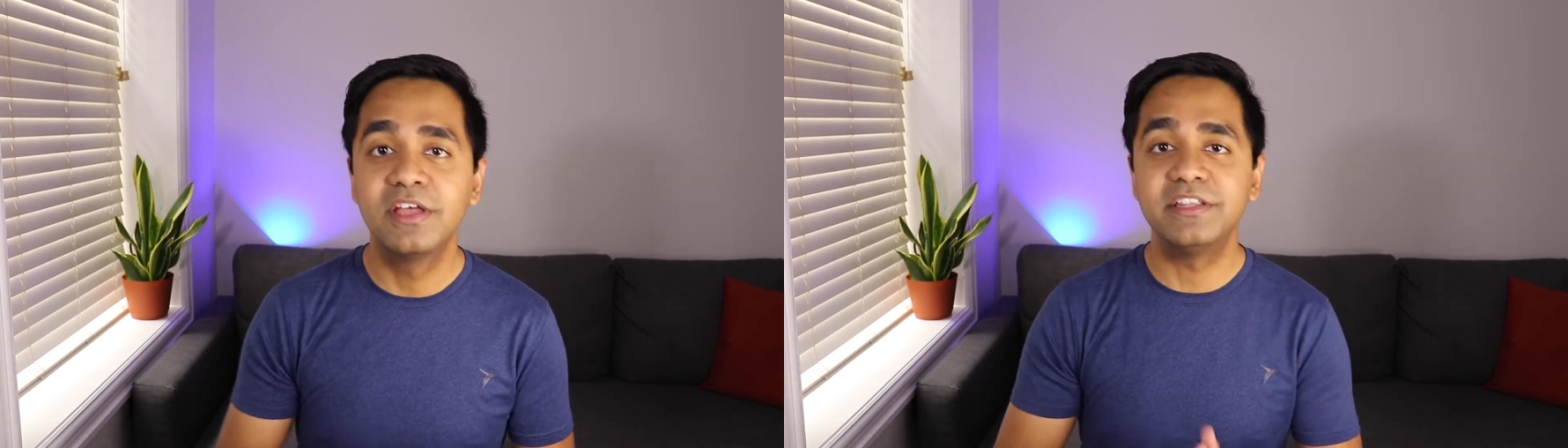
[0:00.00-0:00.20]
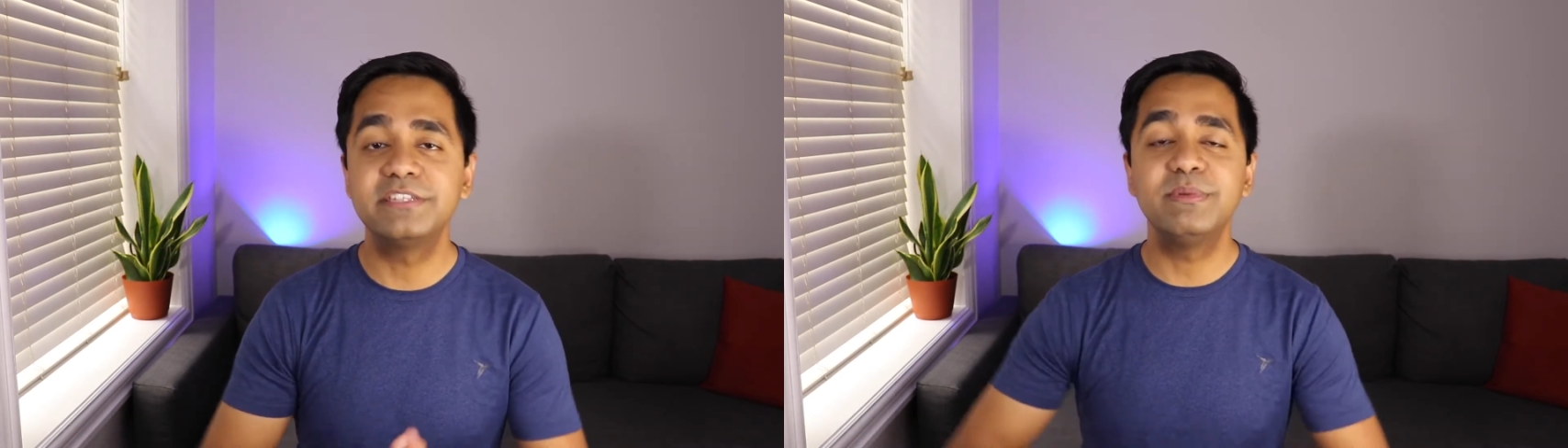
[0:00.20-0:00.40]

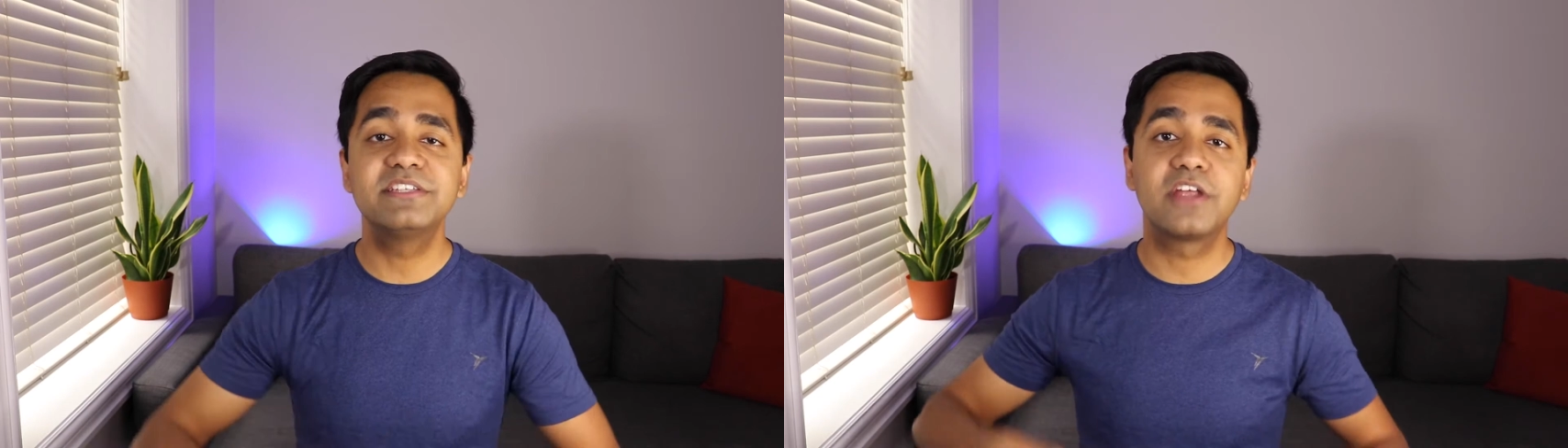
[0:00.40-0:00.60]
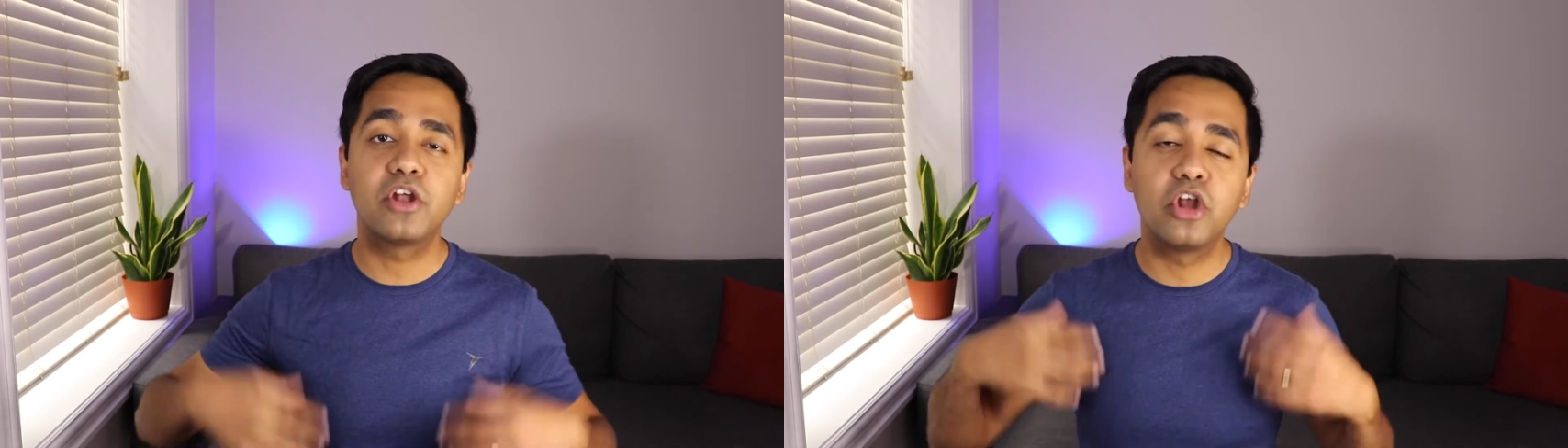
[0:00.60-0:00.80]
this
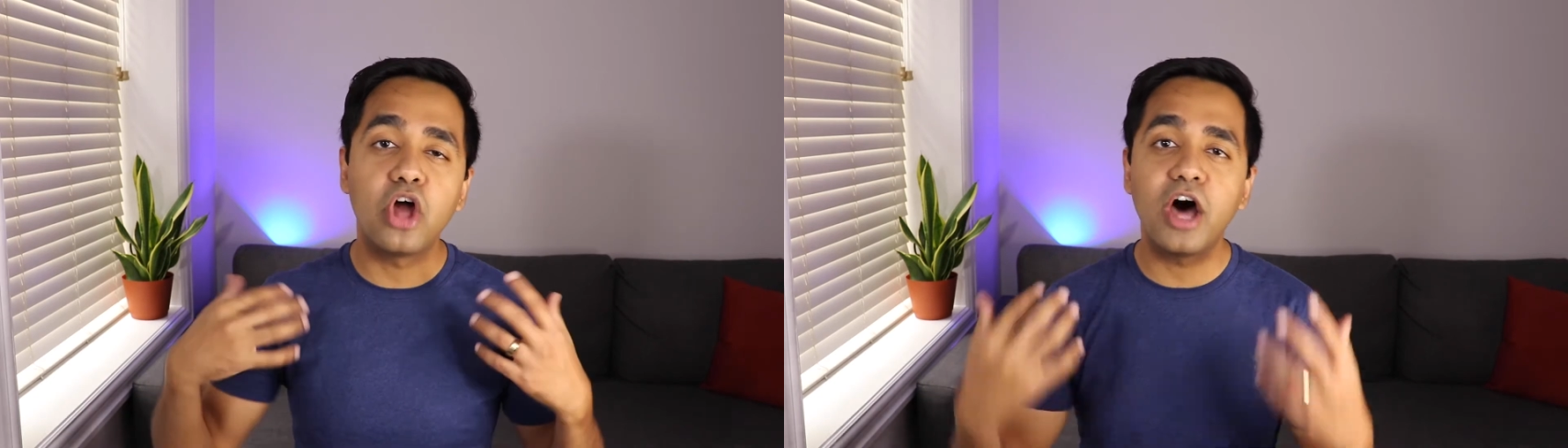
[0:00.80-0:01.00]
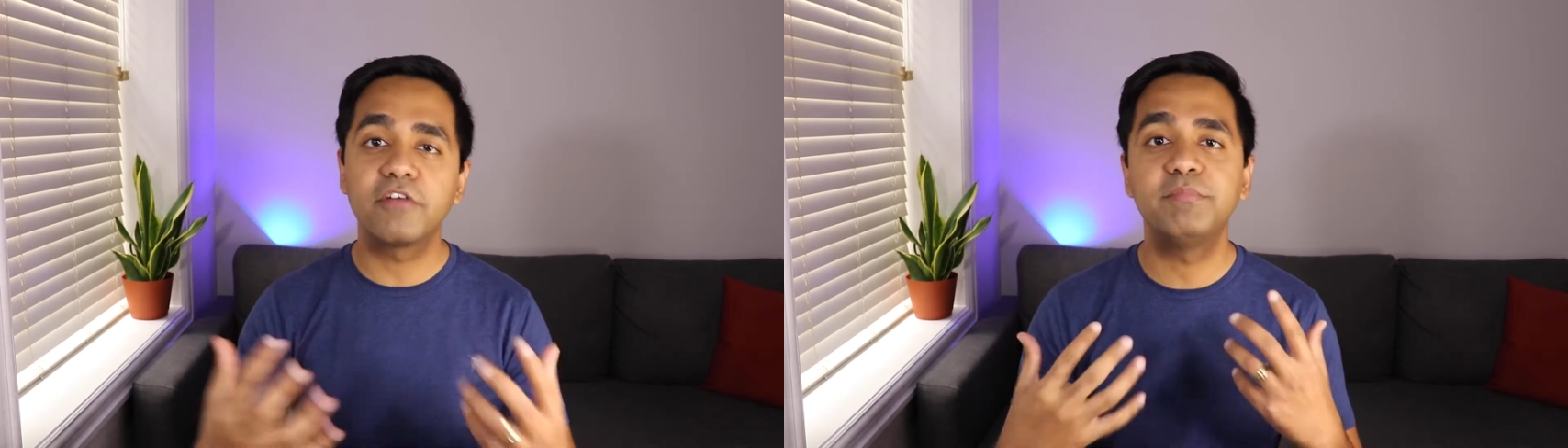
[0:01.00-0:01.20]
means that a
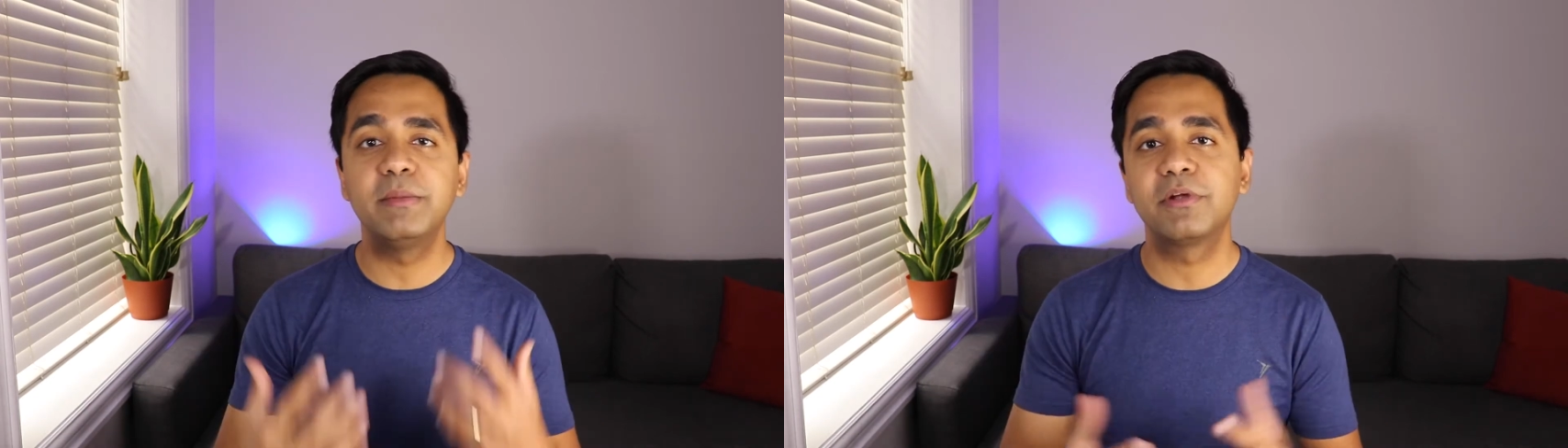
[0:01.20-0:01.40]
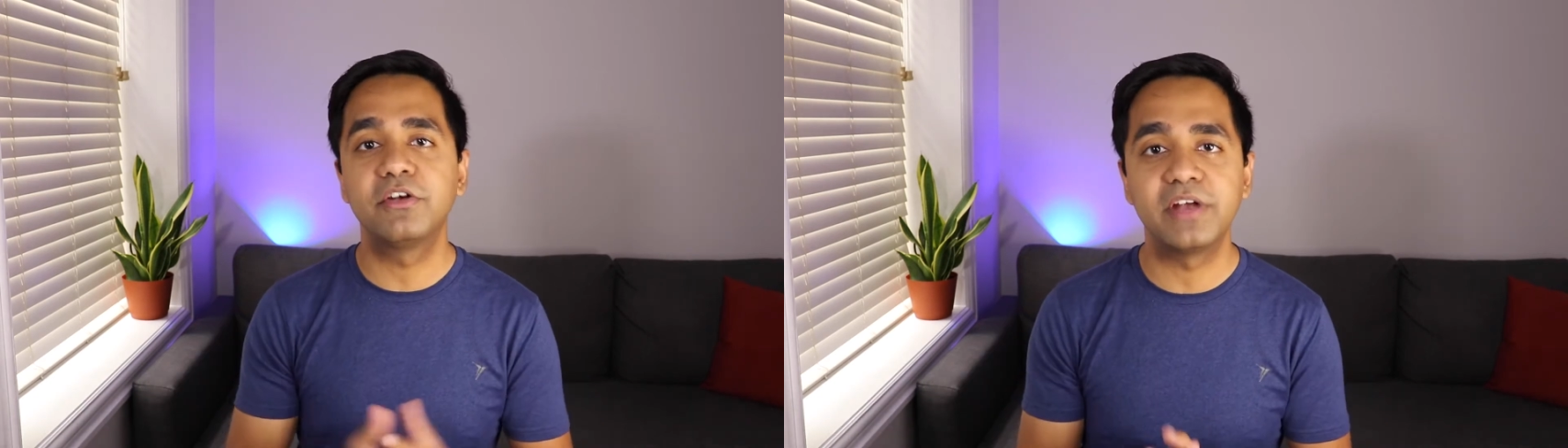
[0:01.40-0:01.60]
lot of
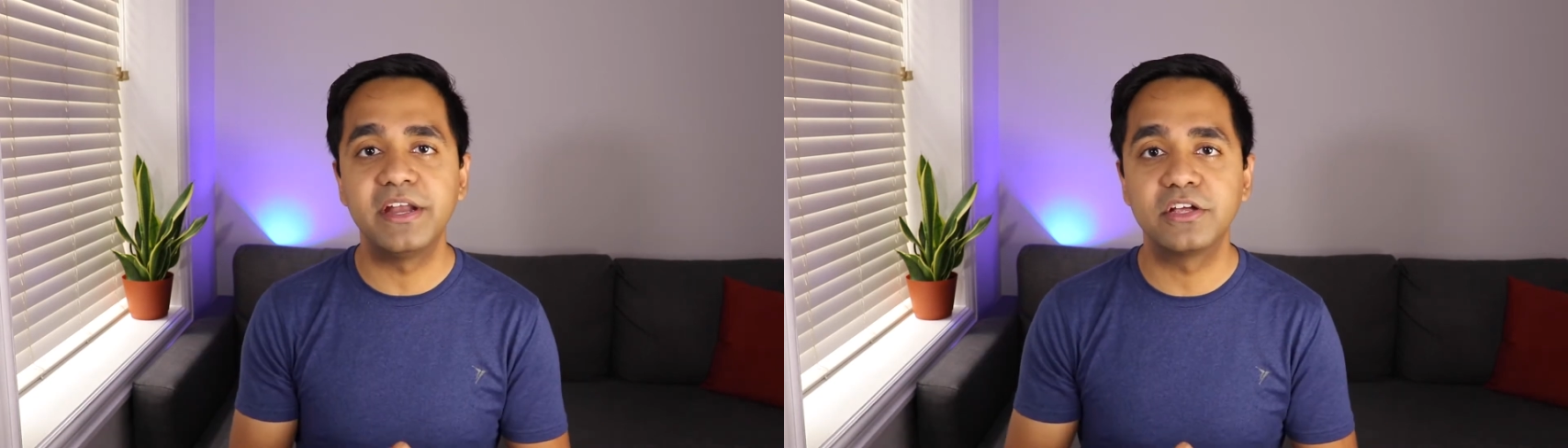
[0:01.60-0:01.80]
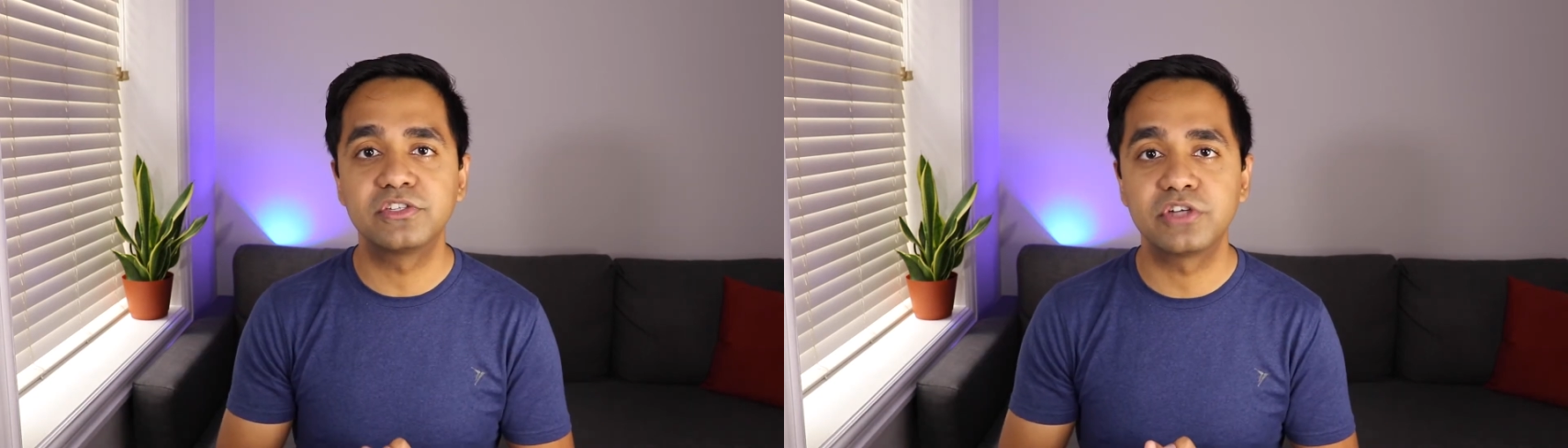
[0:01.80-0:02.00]
people are
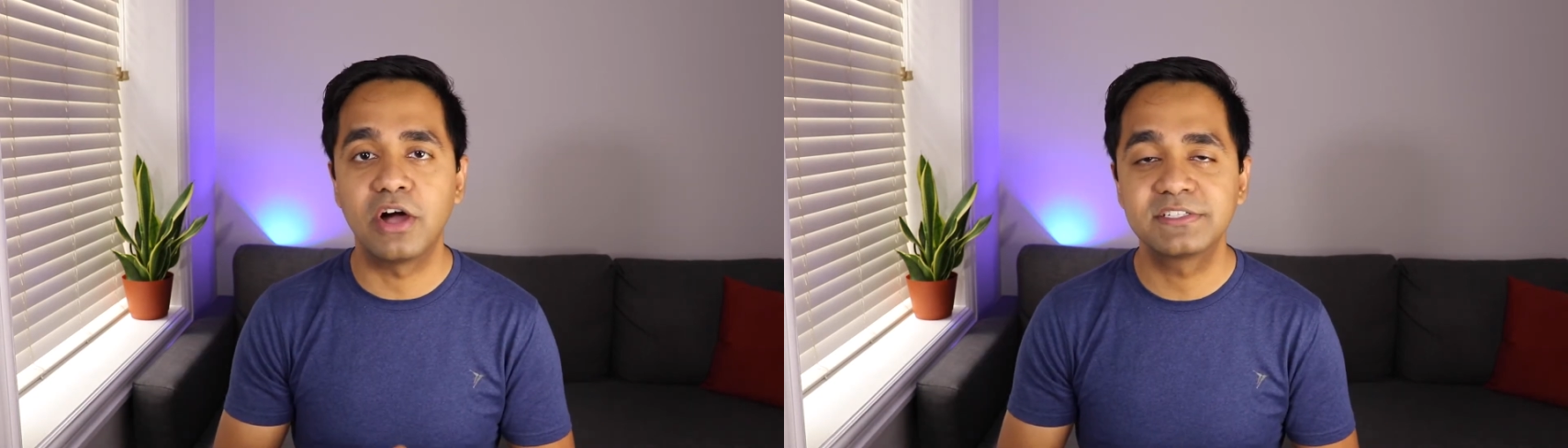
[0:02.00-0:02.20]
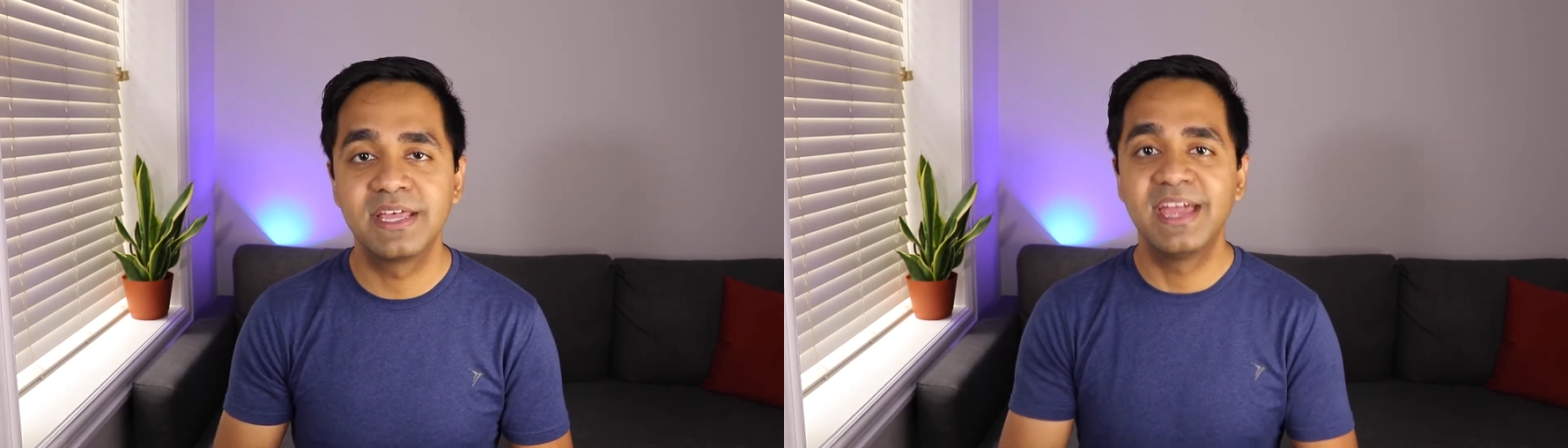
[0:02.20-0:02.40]
trading in
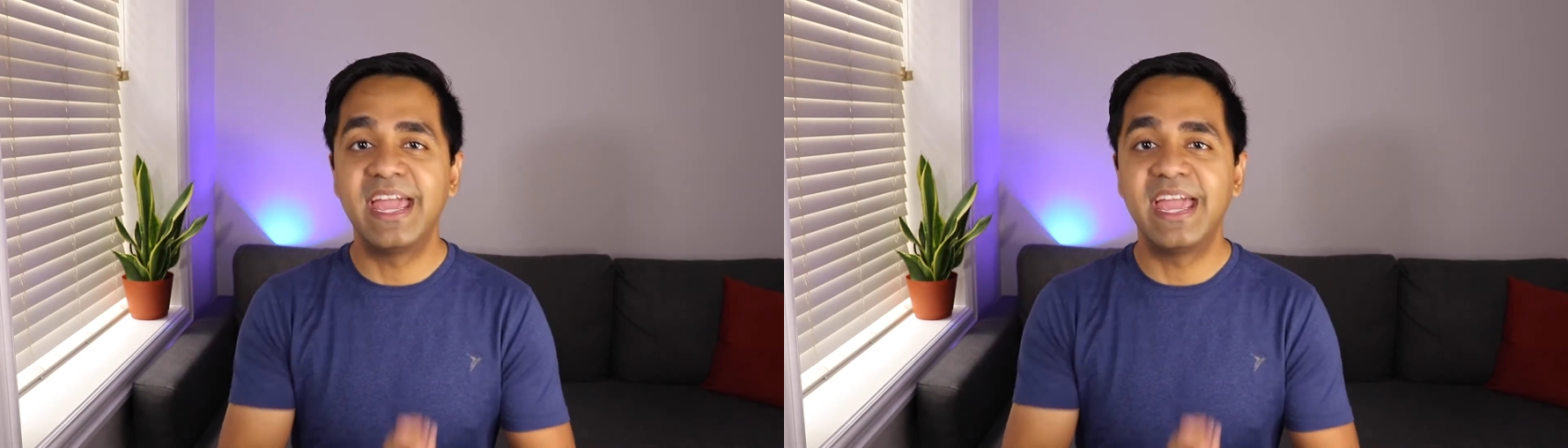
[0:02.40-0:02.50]
stocks.